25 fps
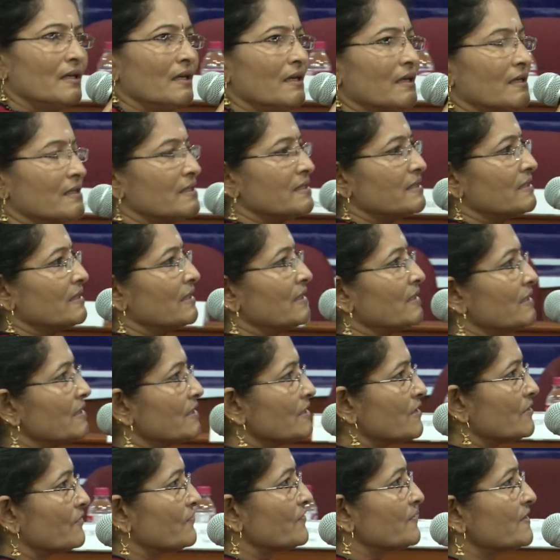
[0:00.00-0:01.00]
a
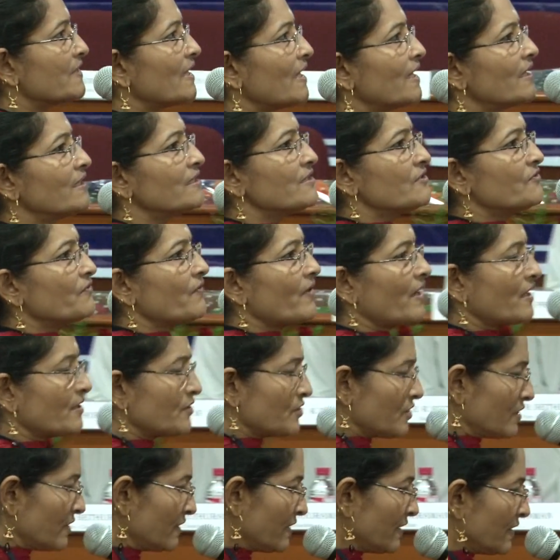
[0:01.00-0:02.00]
sense of
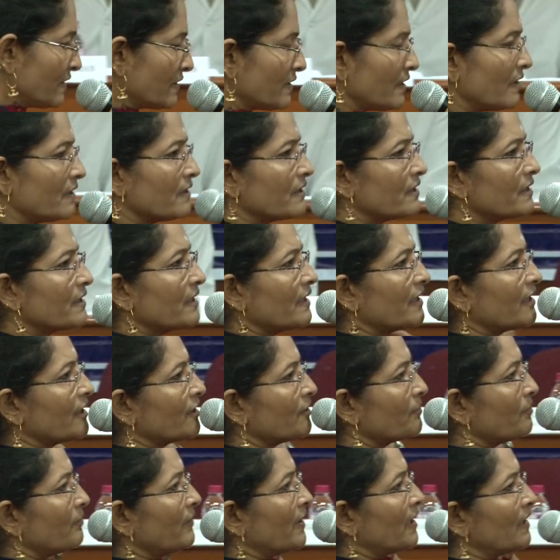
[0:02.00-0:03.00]
satisfaction and
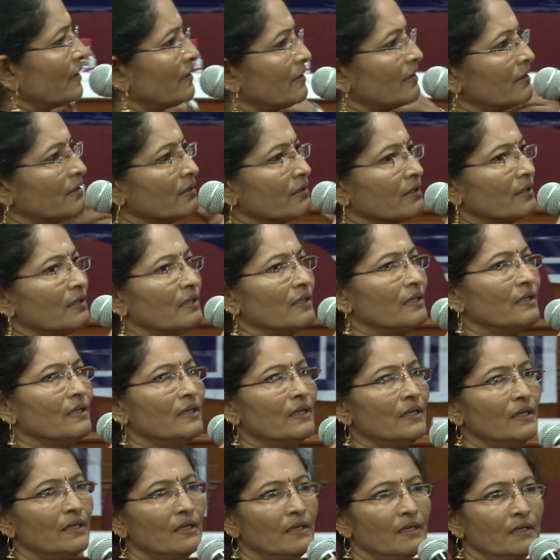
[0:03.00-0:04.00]
contentment,
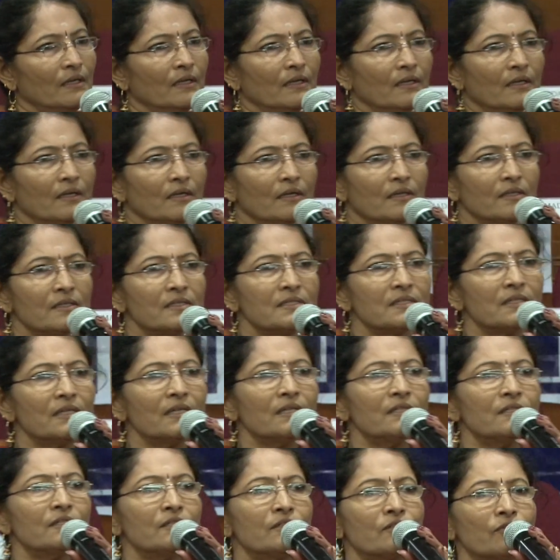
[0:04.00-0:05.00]
a
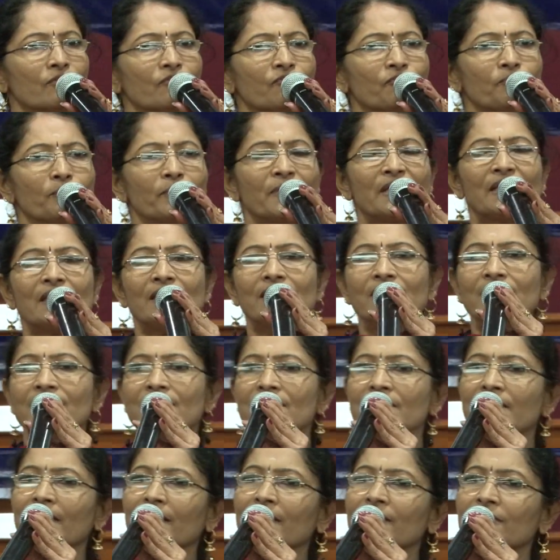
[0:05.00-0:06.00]
sense of
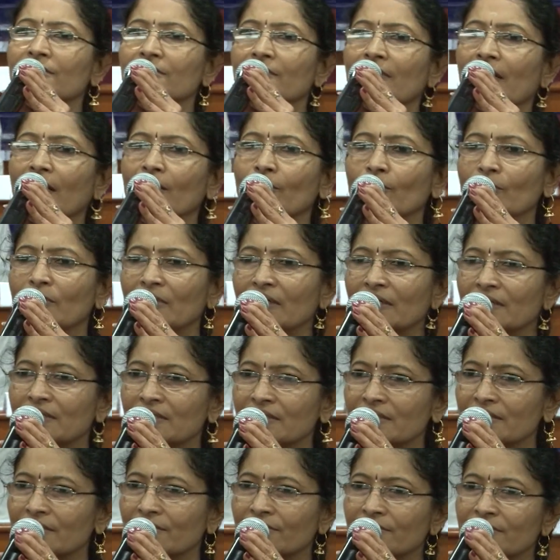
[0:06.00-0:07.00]
peace and
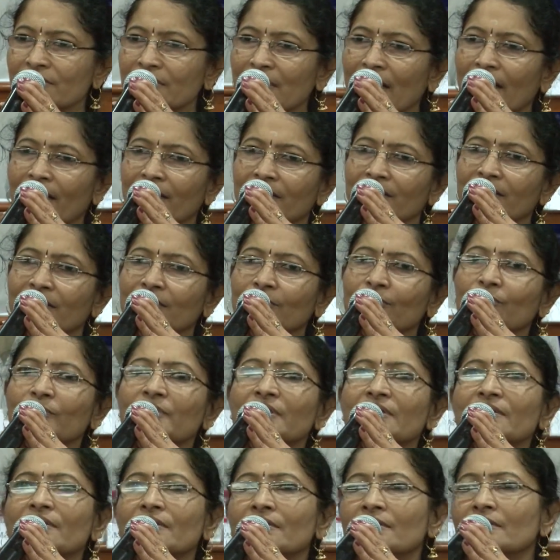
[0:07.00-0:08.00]
tranquility residing
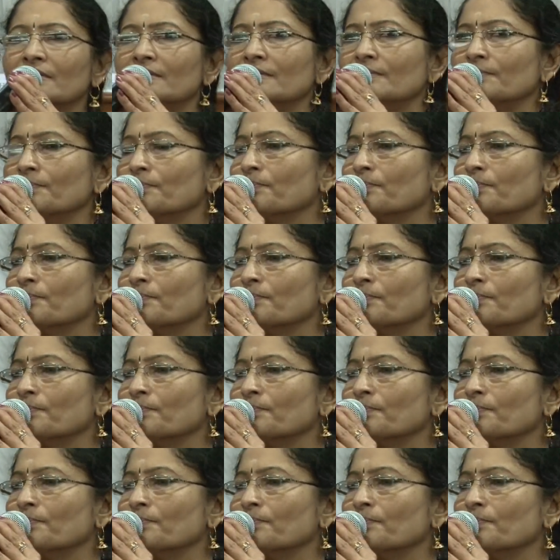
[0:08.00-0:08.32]
within.